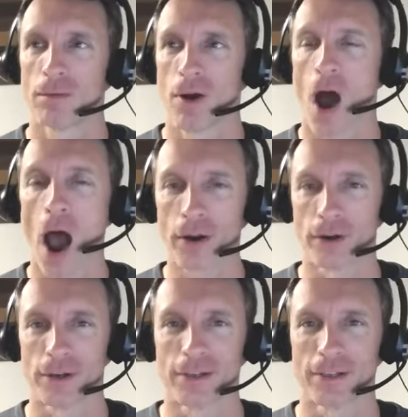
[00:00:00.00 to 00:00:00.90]

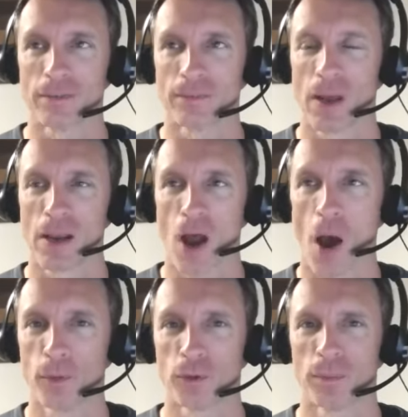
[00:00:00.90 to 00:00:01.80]
honored and
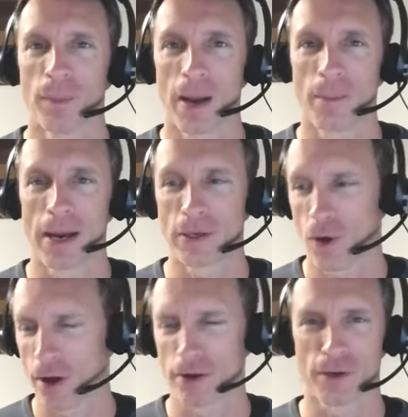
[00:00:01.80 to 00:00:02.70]
humbled by my
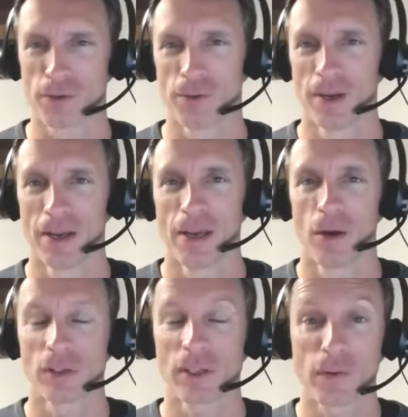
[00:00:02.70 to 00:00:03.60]
daughter who
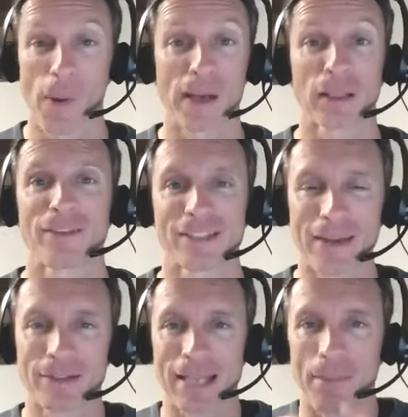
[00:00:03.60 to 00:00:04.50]
was giving away her life
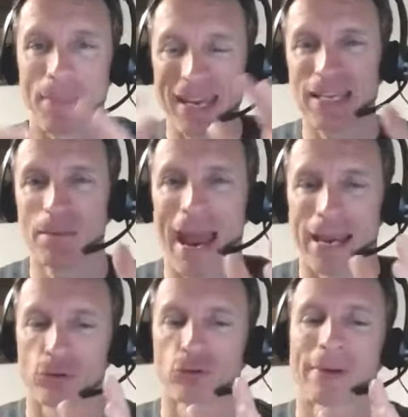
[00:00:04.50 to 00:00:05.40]
savings. That piggy
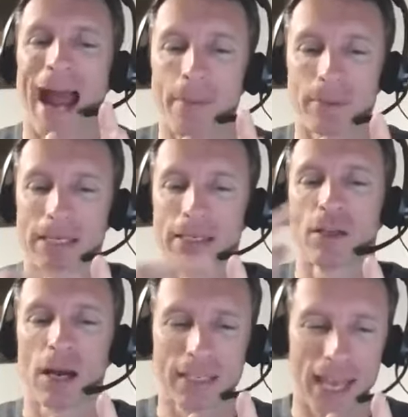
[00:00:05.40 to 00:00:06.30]
bank was wrapped in
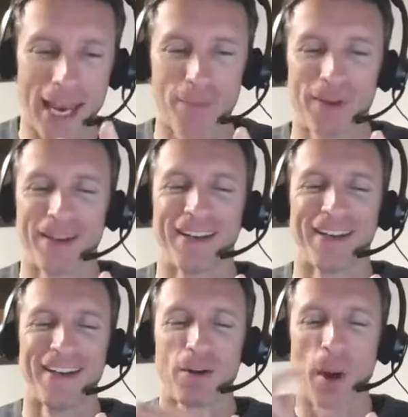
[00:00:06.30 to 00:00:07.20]
duct tape and
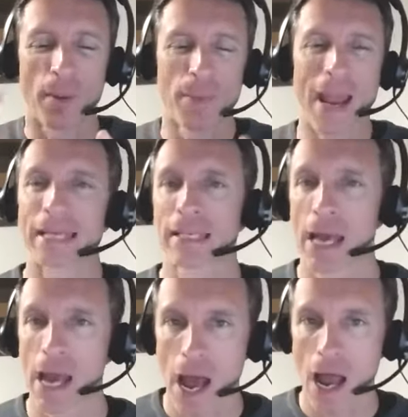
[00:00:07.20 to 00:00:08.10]
rubber bands,
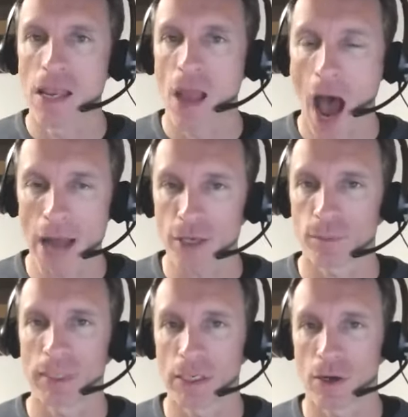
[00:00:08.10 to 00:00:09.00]
not
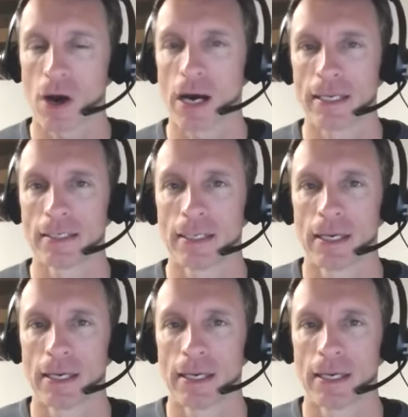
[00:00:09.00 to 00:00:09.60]
because